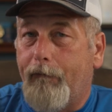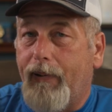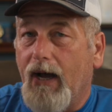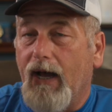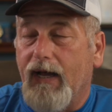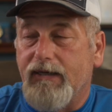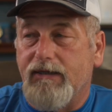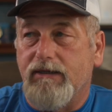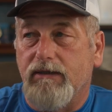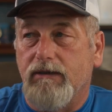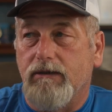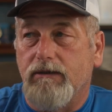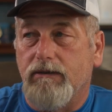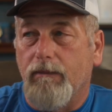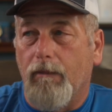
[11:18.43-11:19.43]
But
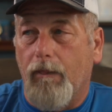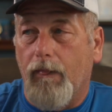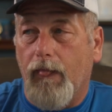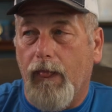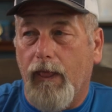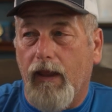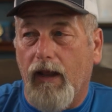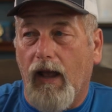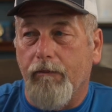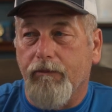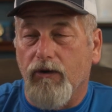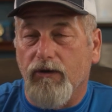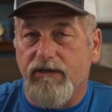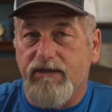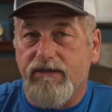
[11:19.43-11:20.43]

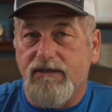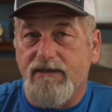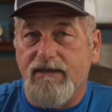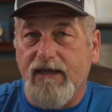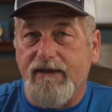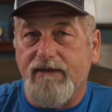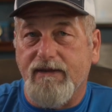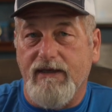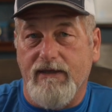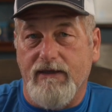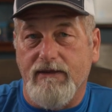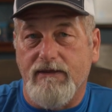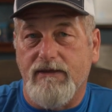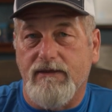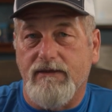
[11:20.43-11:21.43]
I'm going to set
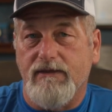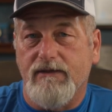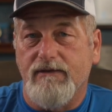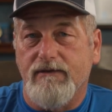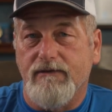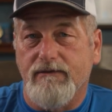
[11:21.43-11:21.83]
this